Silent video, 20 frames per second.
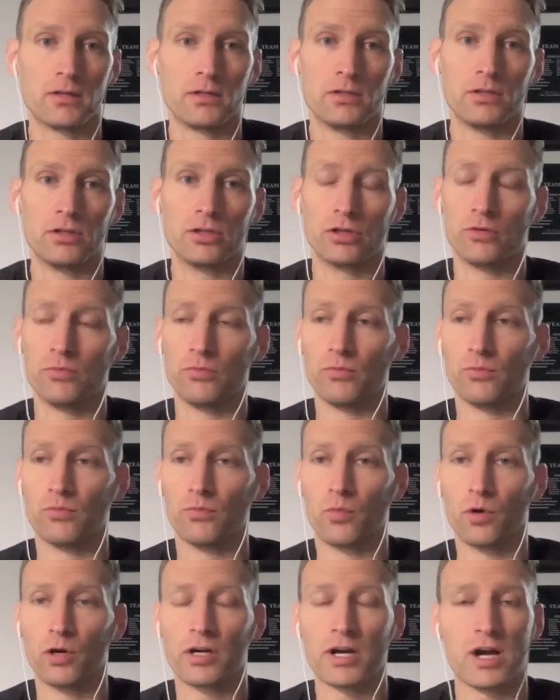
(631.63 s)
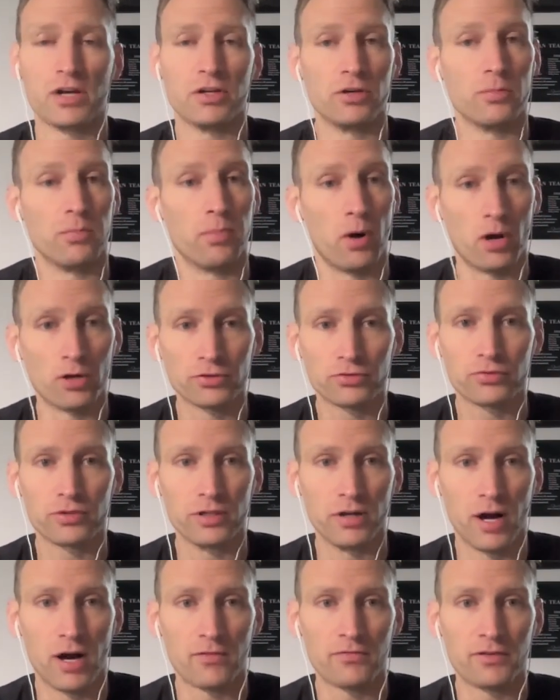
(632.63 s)
You can work on your ball
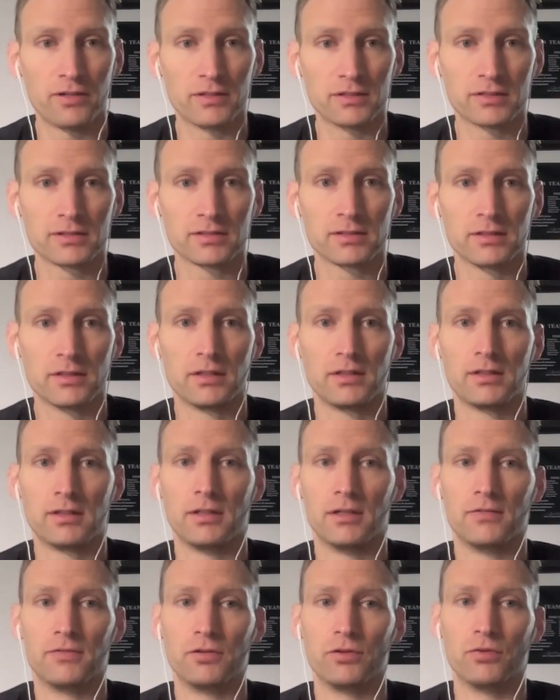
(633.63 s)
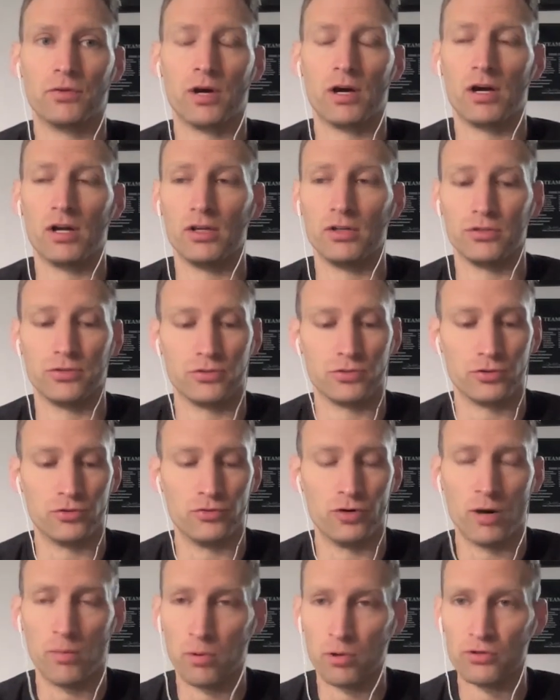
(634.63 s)
screen offense. If you run
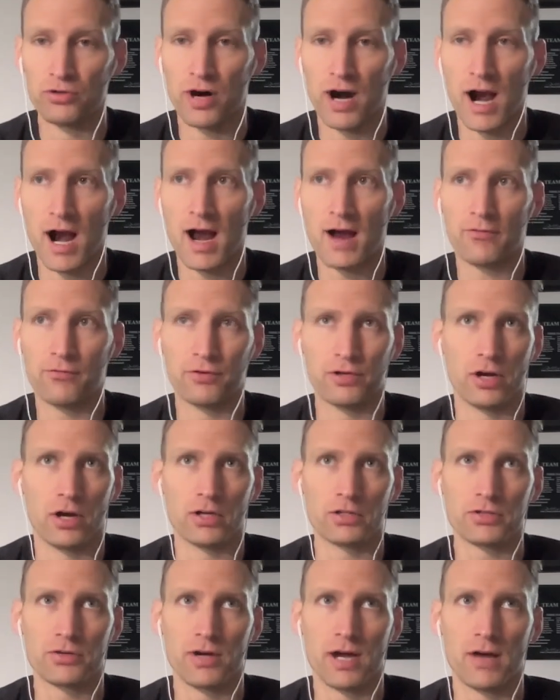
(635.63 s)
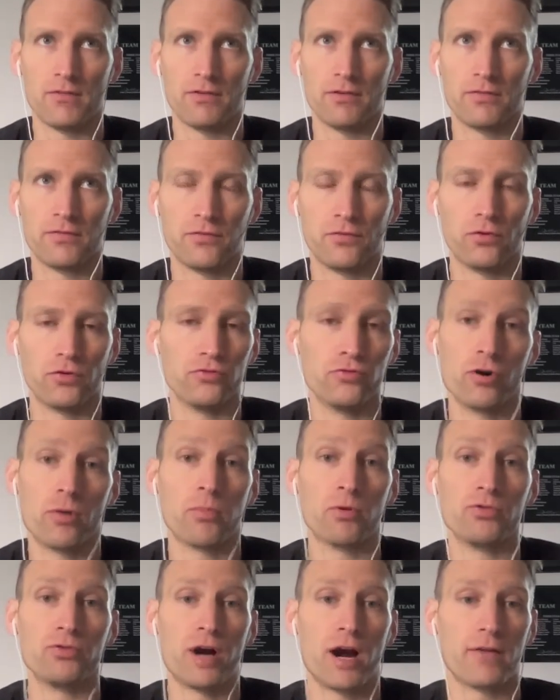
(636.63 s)
dribble drive, we also have a full
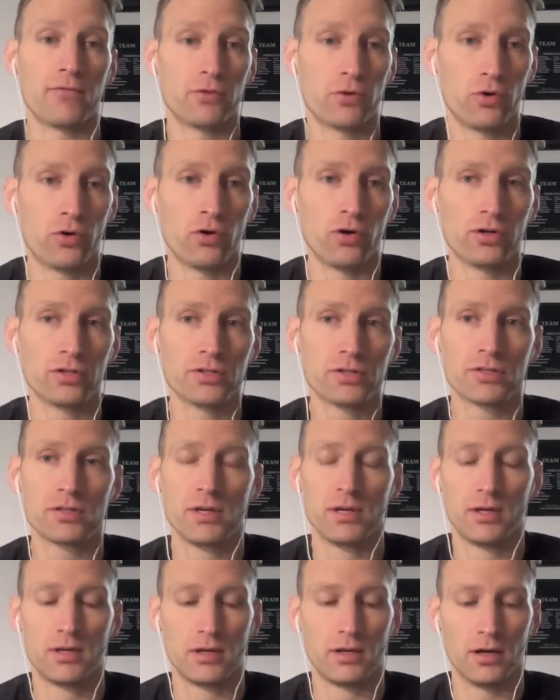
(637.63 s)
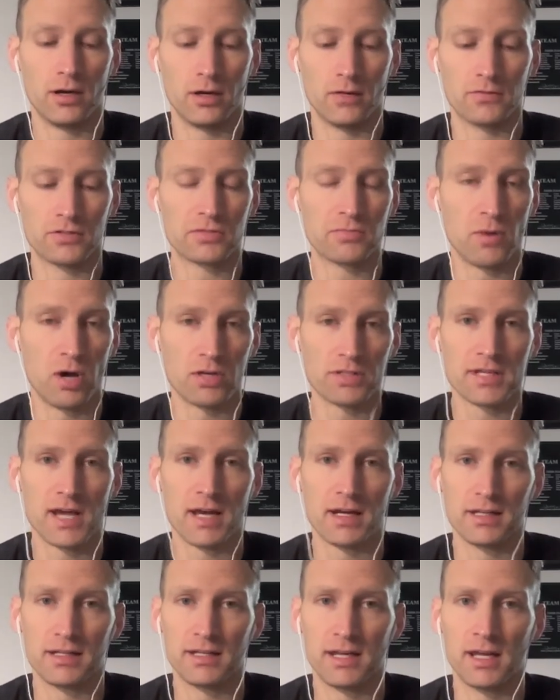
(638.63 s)
dribble drive course of
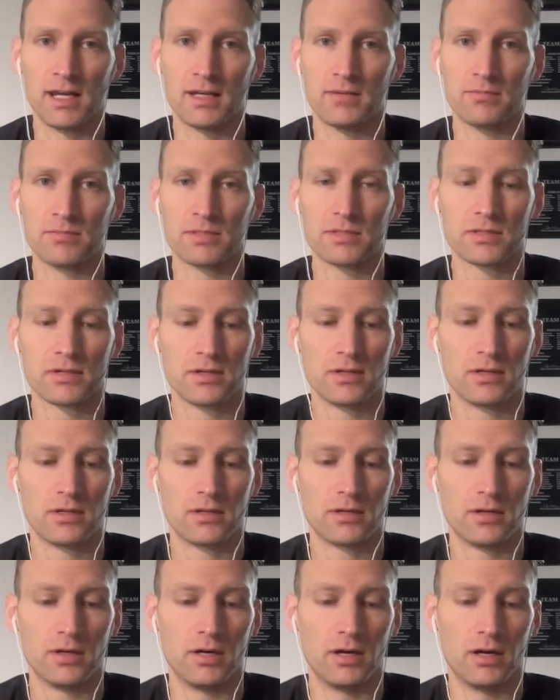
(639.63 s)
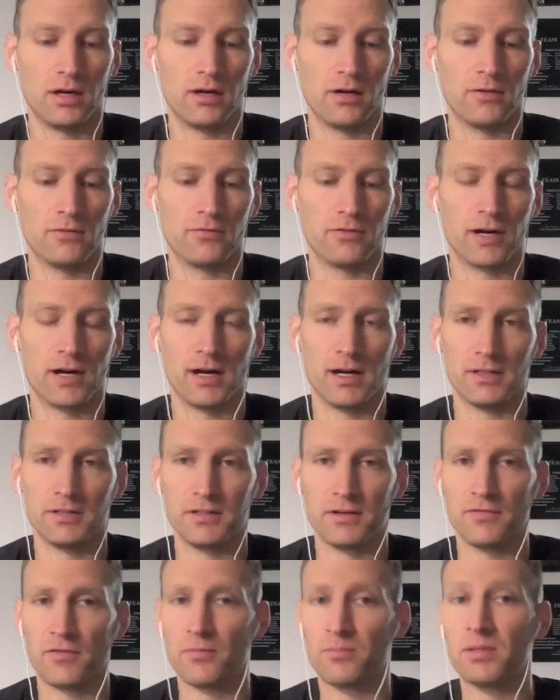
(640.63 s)
small-sided games, of
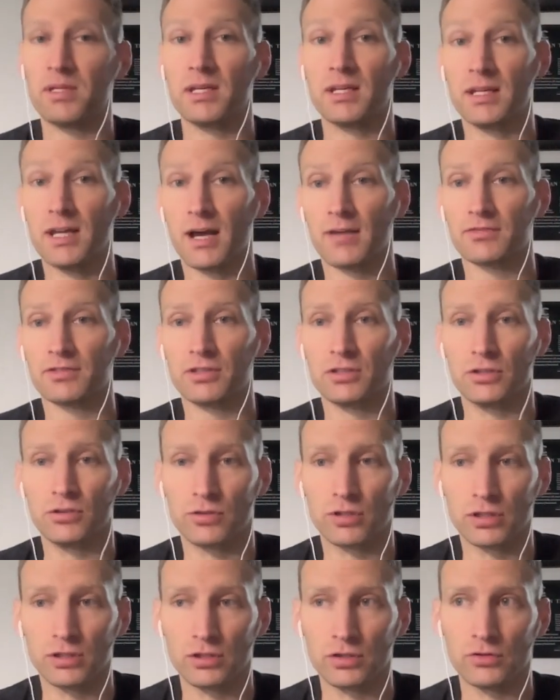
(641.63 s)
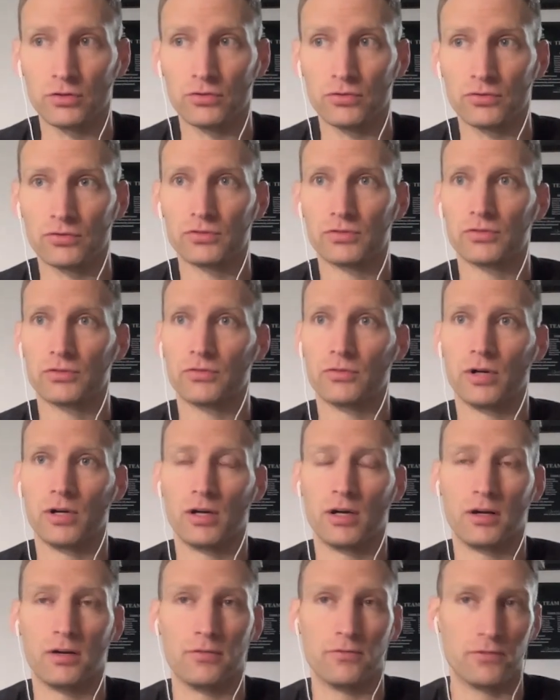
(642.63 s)
different PDFs that you can use,
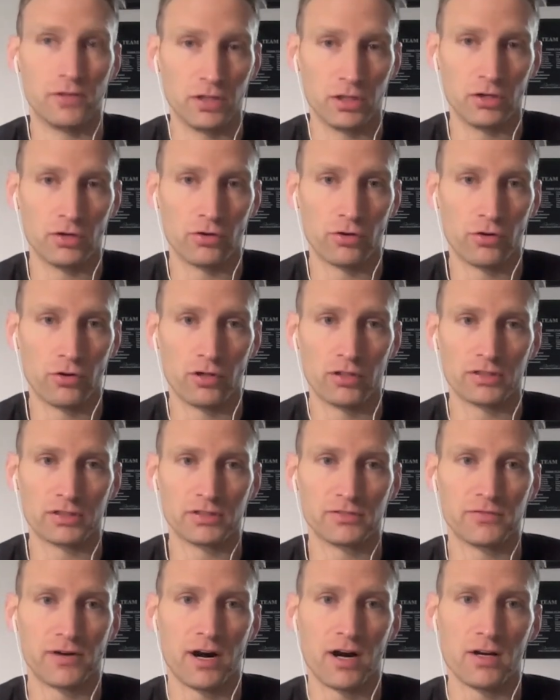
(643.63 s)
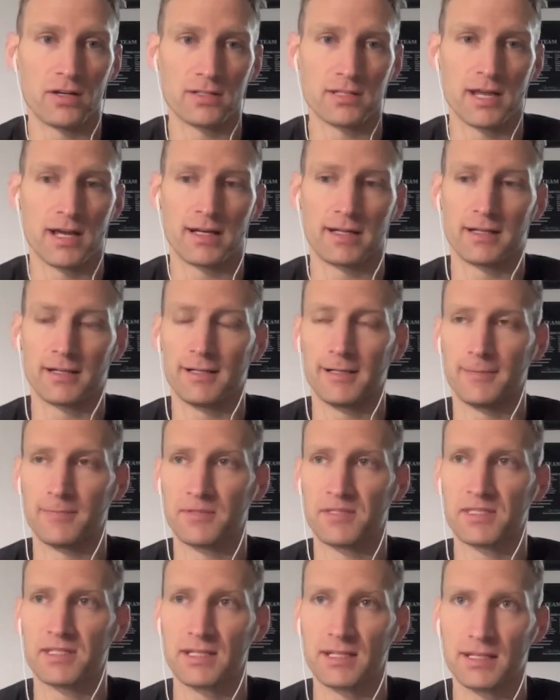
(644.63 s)
video course as far as like
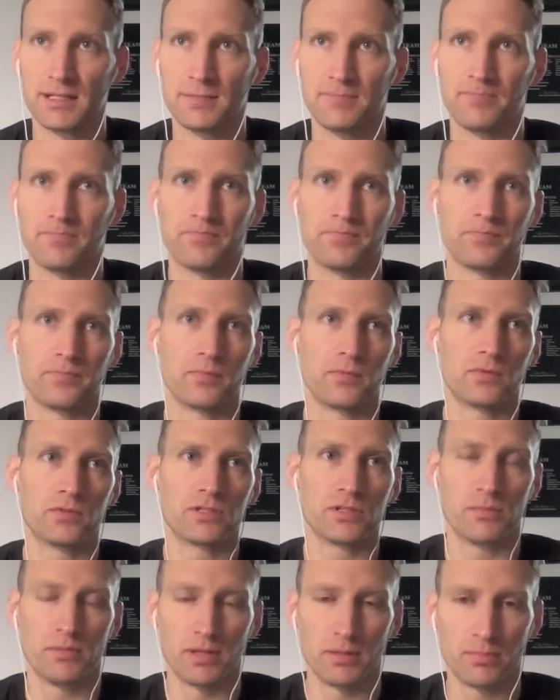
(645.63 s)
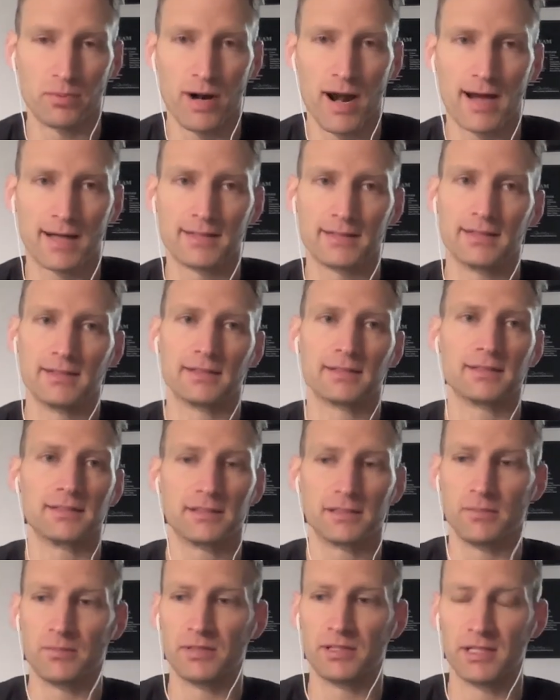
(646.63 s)
seeing some of the practice and
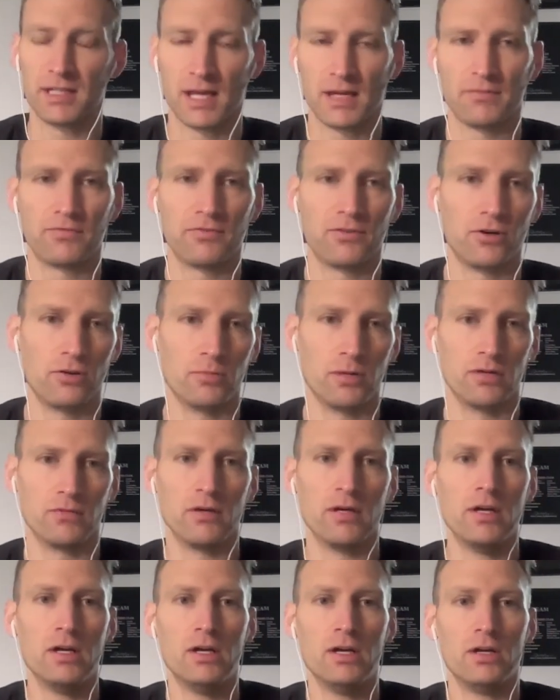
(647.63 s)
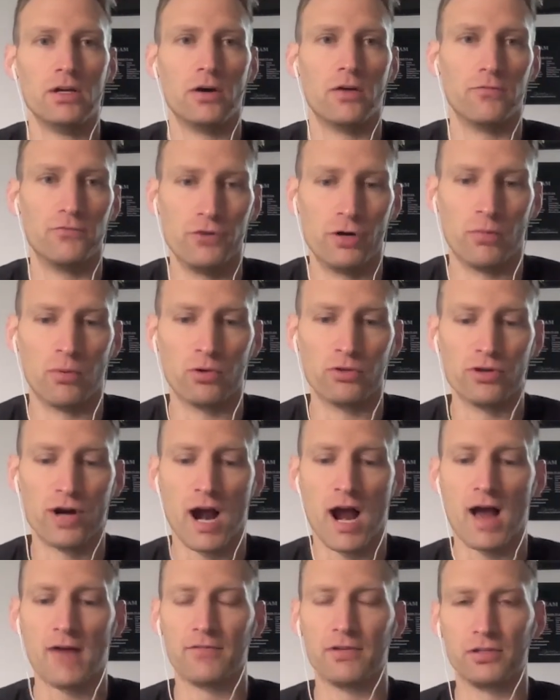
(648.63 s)
some of the game film of dribble
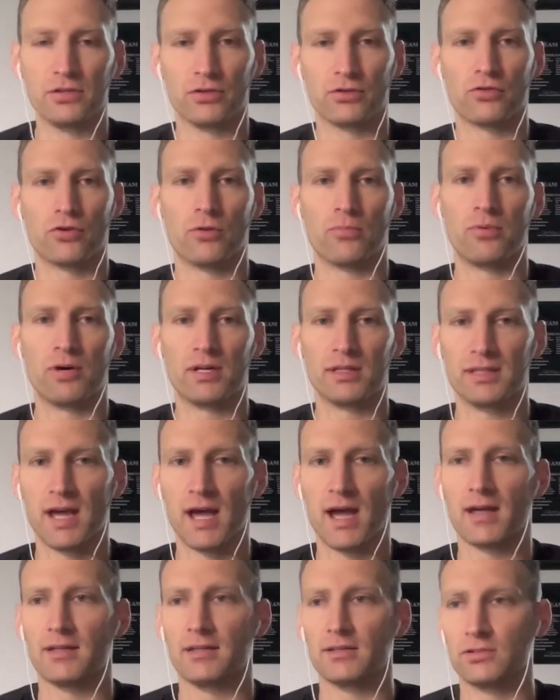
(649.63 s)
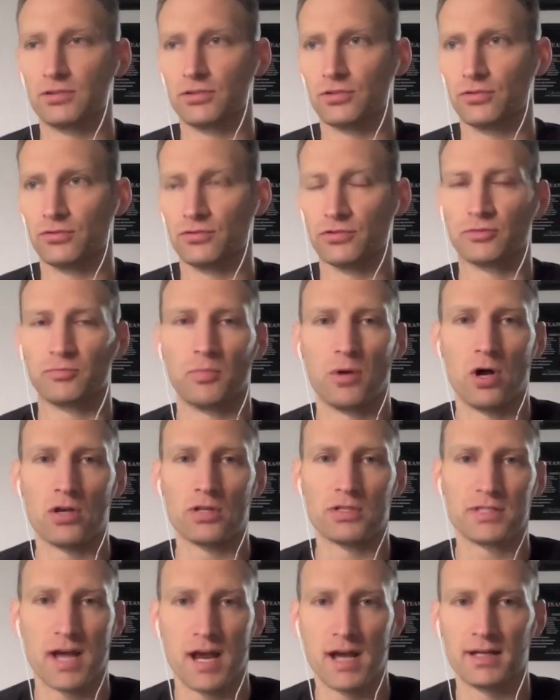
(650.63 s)
drive, and you incorporate that into
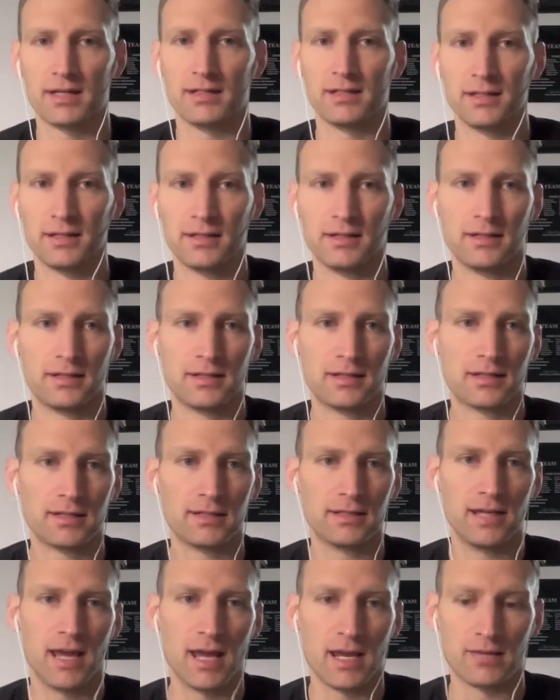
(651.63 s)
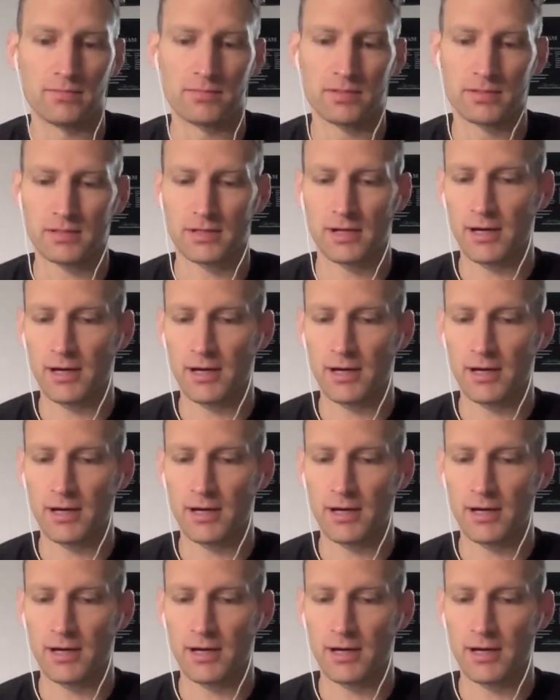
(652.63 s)
small-sided games.